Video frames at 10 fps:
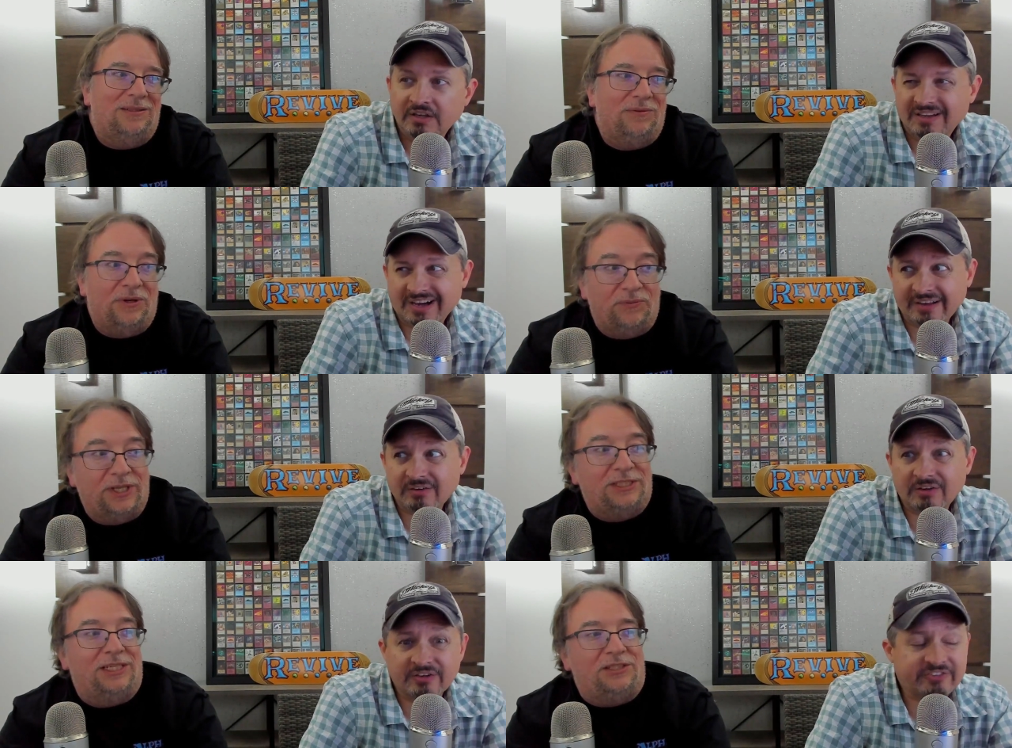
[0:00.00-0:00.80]
Speaker 1: Well, I don't
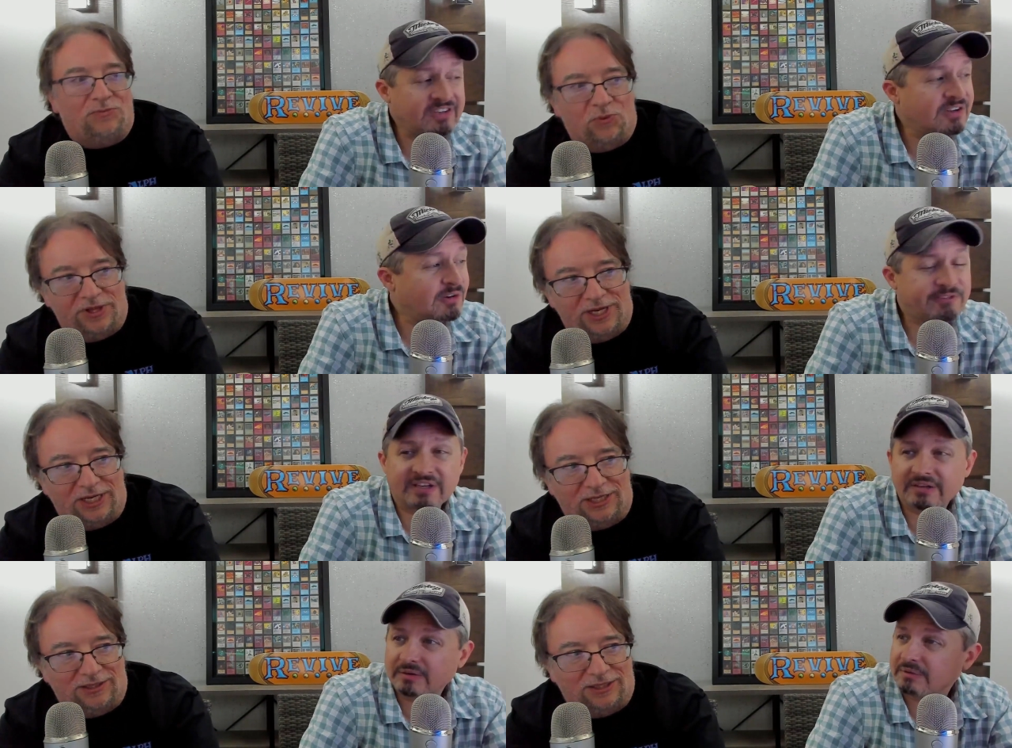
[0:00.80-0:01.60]
honestly know within
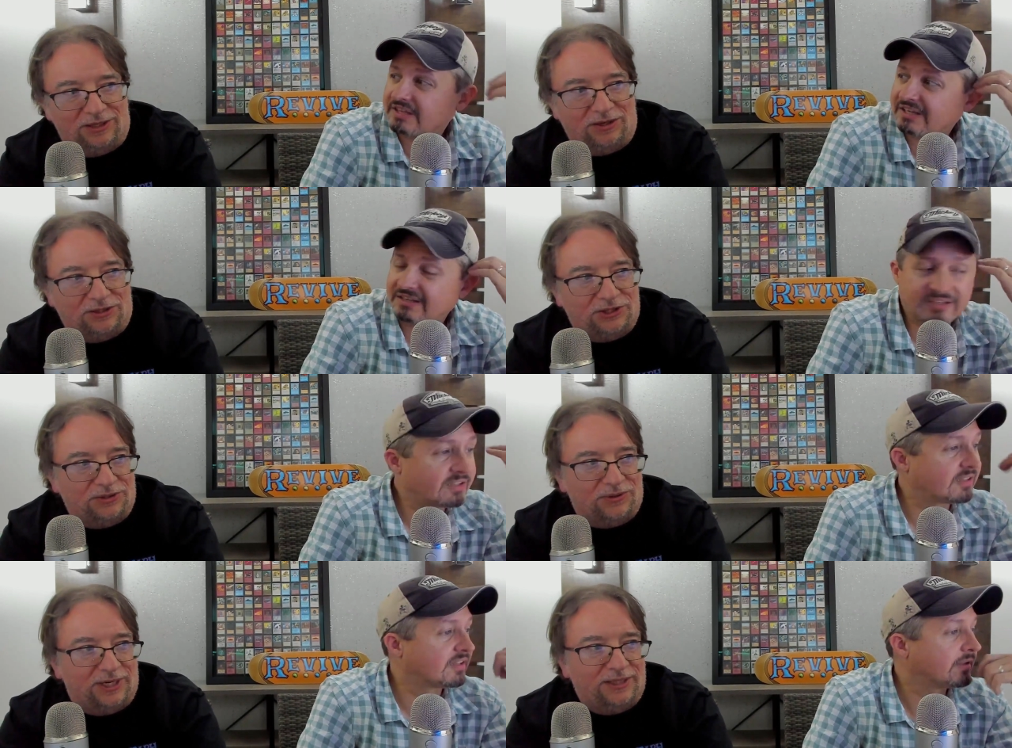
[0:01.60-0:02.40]
a with year that. or
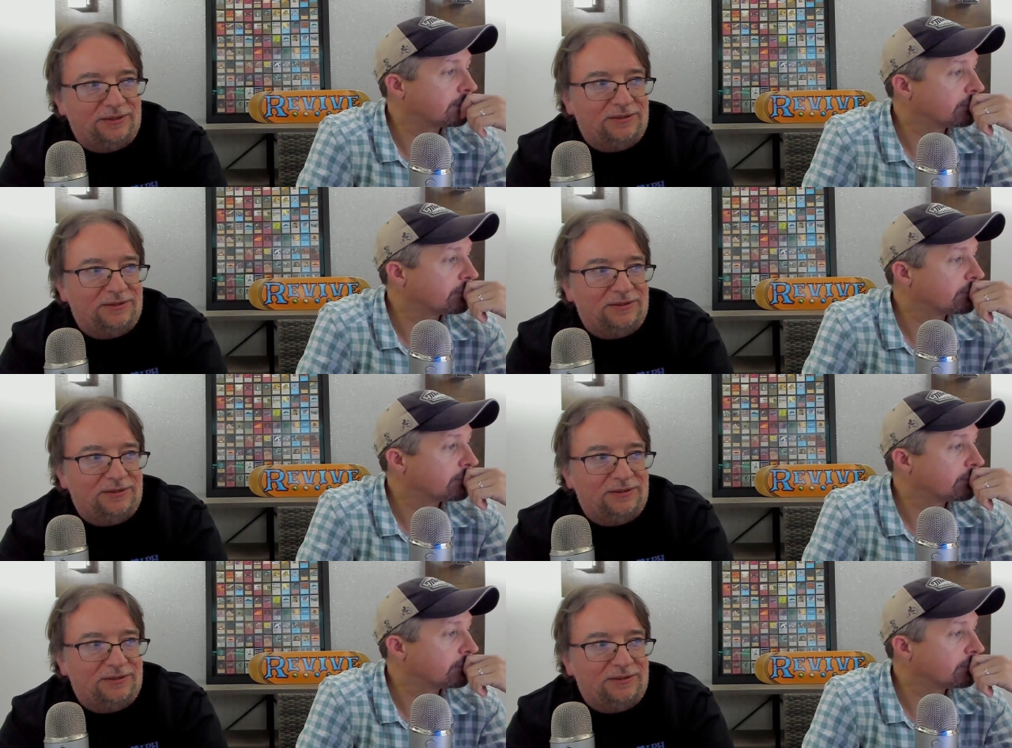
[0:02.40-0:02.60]
two, right?